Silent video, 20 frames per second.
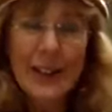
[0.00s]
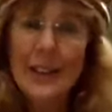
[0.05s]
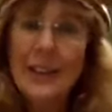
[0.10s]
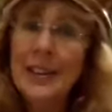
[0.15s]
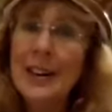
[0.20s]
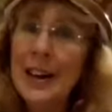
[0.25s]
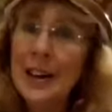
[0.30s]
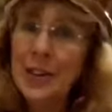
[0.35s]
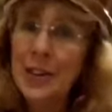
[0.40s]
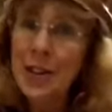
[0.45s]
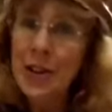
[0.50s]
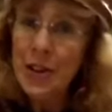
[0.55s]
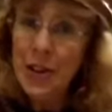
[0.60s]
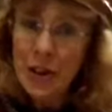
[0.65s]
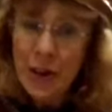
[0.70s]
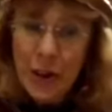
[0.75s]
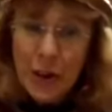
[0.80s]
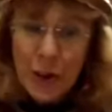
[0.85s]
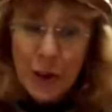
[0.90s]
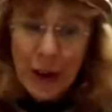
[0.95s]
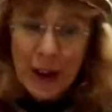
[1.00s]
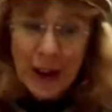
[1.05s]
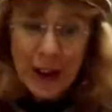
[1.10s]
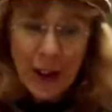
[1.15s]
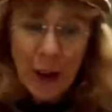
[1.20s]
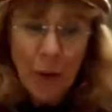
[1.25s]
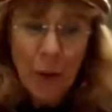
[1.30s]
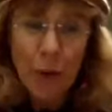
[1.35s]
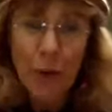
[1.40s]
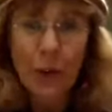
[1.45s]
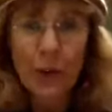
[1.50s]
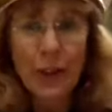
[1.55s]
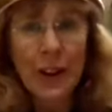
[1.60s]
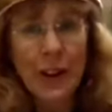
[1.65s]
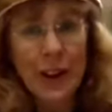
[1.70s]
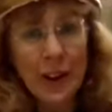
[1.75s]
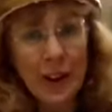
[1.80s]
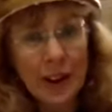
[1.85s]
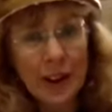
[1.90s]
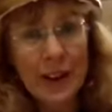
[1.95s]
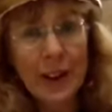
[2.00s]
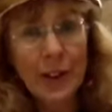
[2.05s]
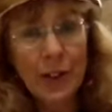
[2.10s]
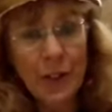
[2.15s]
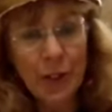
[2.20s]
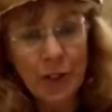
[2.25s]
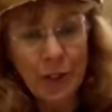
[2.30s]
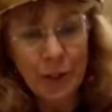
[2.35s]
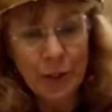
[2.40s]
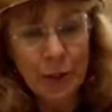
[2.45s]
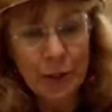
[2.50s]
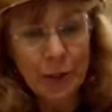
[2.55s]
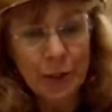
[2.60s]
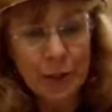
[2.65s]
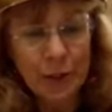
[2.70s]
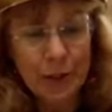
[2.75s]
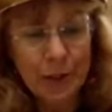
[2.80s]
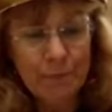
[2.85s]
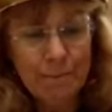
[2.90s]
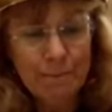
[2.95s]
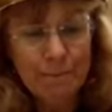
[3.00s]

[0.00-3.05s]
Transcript: Now the new king was King Saul.